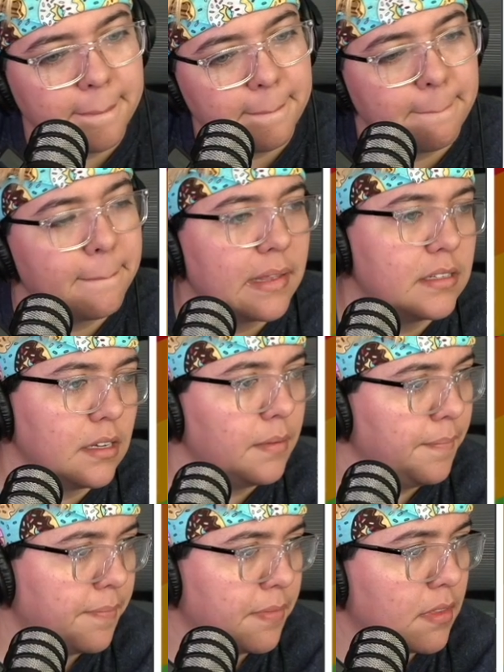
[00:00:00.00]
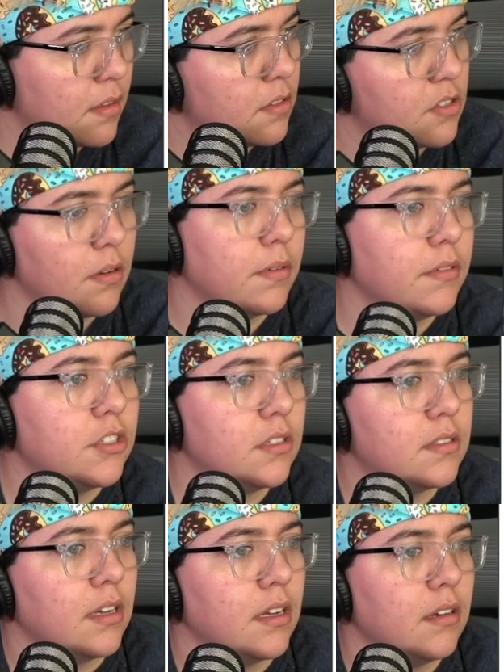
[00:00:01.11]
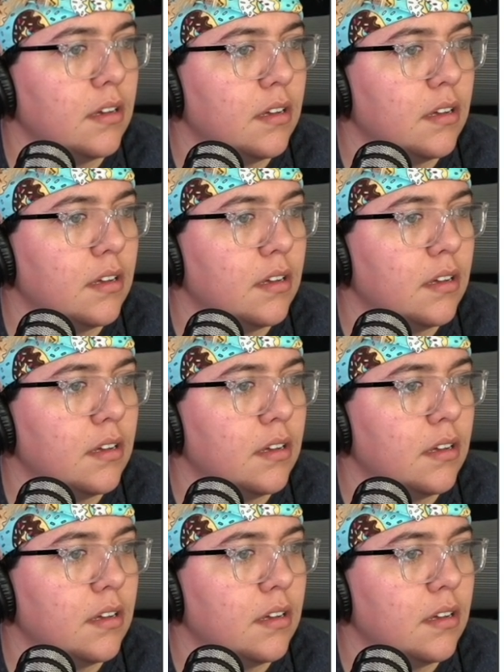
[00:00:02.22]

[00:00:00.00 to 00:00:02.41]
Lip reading: Let's see. So what we should see in